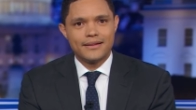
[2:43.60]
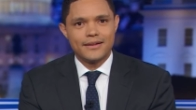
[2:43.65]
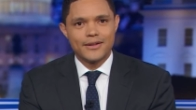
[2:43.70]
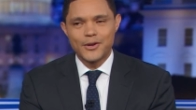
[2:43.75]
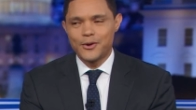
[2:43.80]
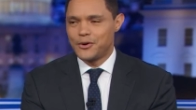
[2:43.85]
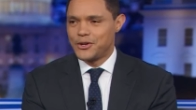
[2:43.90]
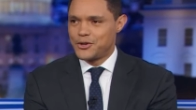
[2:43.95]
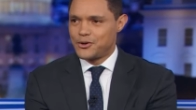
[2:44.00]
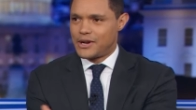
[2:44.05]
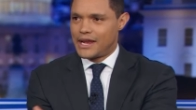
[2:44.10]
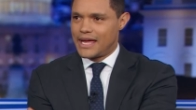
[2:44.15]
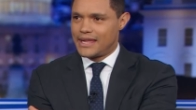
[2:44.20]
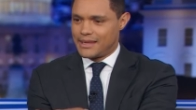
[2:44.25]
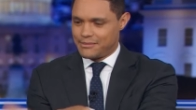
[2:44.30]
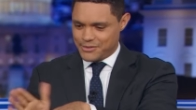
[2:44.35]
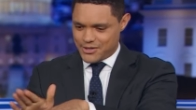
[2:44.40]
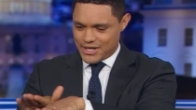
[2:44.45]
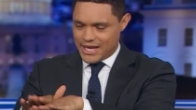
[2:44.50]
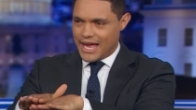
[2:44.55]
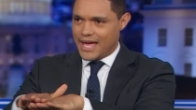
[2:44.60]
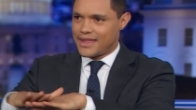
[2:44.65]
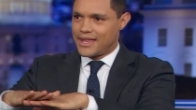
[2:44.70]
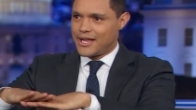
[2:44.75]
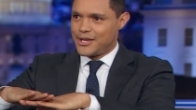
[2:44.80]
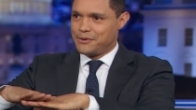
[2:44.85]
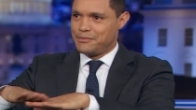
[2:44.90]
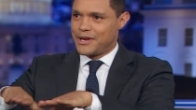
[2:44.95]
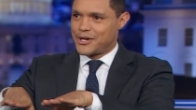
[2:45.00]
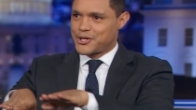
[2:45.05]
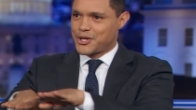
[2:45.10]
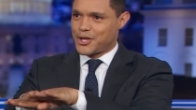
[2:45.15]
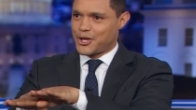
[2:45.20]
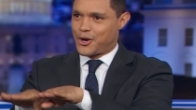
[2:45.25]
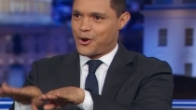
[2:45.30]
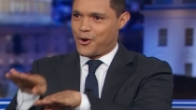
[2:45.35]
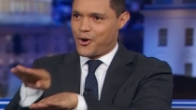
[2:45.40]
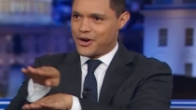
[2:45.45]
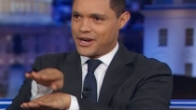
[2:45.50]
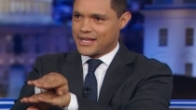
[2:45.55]
You know, when you lay them together and you make sure the
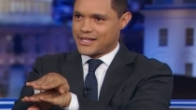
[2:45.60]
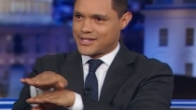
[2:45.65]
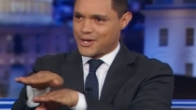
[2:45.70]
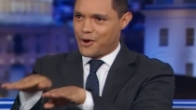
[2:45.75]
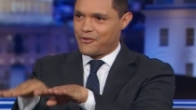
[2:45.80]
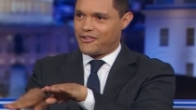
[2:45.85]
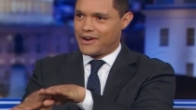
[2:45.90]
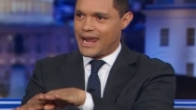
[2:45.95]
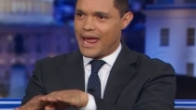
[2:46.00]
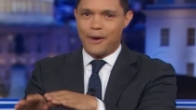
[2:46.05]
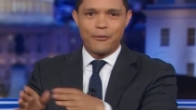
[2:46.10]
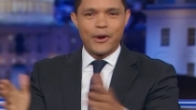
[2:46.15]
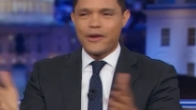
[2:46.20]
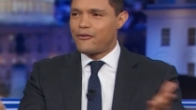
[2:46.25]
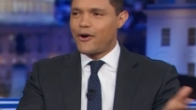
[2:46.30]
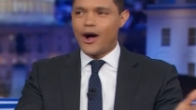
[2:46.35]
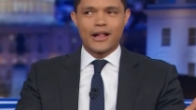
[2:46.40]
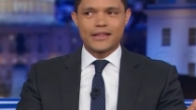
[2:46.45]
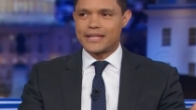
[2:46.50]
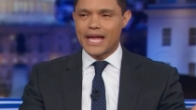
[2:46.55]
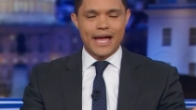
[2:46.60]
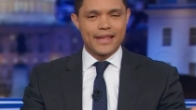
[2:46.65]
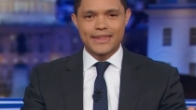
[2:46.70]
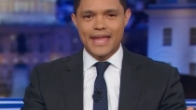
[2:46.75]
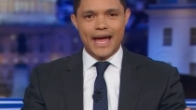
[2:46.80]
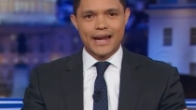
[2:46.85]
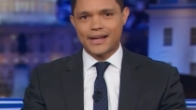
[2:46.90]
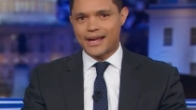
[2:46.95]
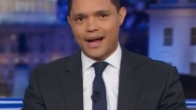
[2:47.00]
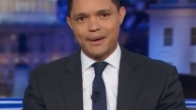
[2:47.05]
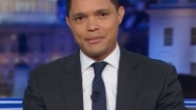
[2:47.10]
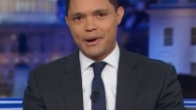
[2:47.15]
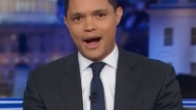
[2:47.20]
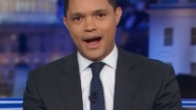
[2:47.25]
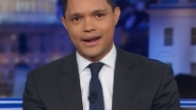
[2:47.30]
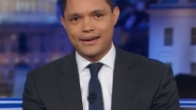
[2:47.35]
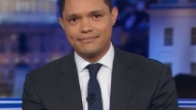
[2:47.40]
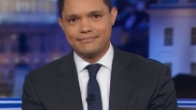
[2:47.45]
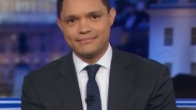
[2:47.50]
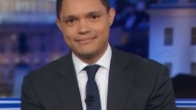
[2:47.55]
corners overlap. We've all done that, come
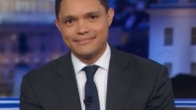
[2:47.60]
on.